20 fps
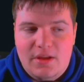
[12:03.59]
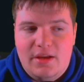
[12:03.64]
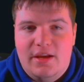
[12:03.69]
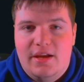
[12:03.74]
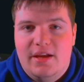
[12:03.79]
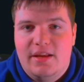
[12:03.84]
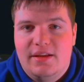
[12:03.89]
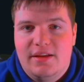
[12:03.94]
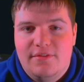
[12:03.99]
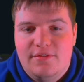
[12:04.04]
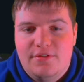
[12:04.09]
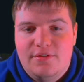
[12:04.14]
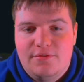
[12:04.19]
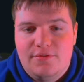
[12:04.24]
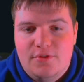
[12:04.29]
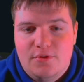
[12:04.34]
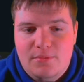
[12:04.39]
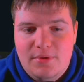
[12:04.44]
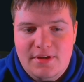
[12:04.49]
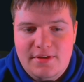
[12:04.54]
and give it a
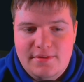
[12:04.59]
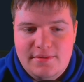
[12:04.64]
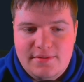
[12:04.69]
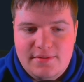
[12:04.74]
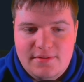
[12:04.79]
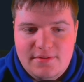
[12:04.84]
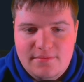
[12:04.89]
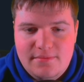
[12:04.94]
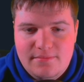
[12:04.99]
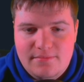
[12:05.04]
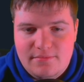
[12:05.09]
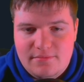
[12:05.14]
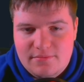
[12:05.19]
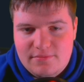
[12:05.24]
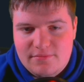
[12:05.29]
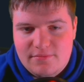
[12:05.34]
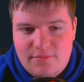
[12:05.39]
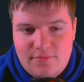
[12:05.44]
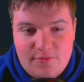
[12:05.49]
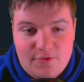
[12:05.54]
few minutes,
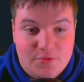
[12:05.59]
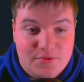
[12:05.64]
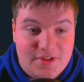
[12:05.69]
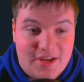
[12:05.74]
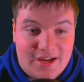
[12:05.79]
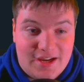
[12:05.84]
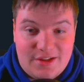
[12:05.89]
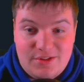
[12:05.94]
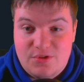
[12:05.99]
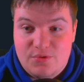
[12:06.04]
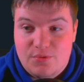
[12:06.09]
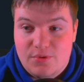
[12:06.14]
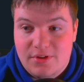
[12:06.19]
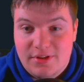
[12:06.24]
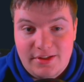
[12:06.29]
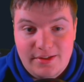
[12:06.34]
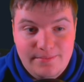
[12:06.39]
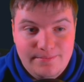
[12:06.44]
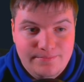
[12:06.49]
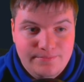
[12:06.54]
a few seconds
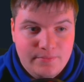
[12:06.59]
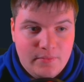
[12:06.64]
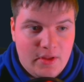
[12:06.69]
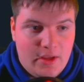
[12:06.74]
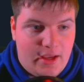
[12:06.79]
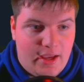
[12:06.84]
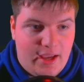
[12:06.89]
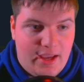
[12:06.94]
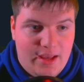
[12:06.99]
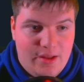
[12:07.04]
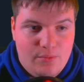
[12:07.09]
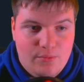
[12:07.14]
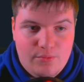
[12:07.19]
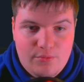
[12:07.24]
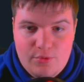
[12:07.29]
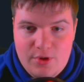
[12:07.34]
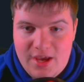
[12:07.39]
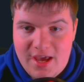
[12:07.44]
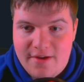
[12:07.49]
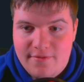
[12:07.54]
really.
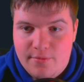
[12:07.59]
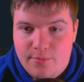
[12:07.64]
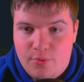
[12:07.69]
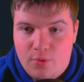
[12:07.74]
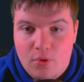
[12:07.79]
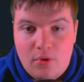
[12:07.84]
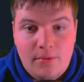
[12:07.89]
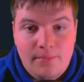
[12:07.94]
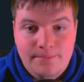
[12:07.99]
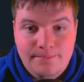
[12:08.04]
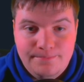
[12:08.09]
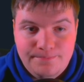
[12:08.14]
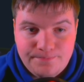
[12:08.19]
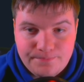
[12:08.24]
And we have a pool.